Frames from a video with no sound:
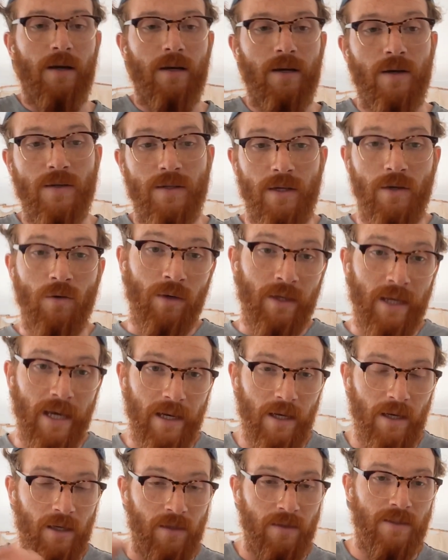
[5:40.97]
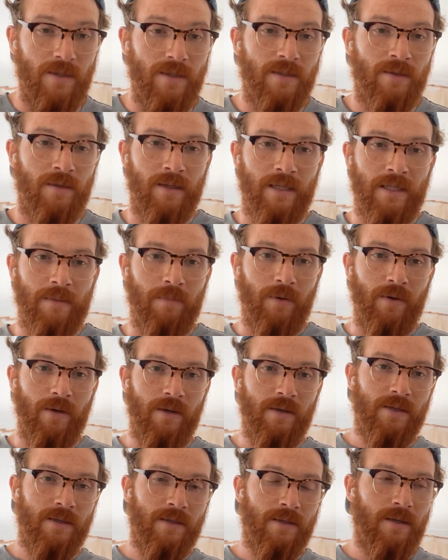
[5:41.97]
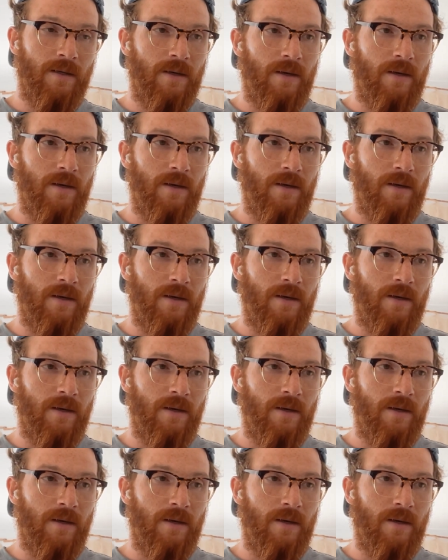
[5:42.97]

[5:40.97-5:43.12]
Because they don't get a consistent experience.